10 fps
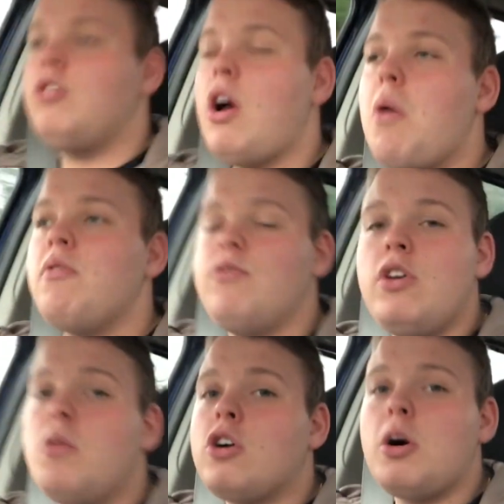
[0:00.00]
go and
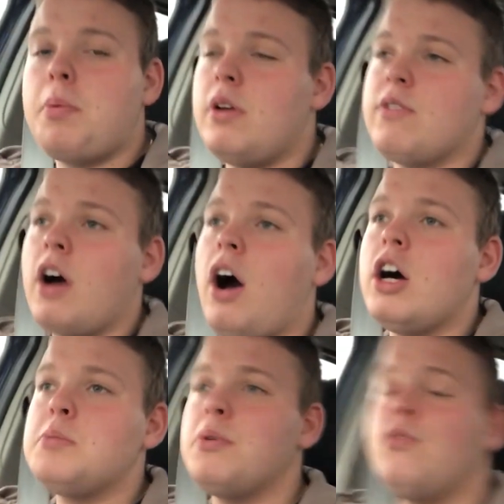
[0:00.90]
view a couple of
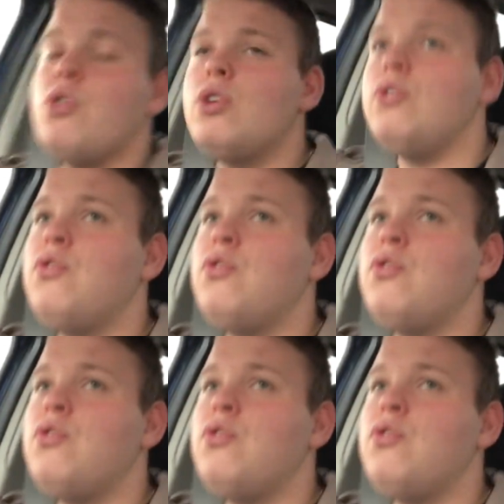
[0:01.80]
cars before you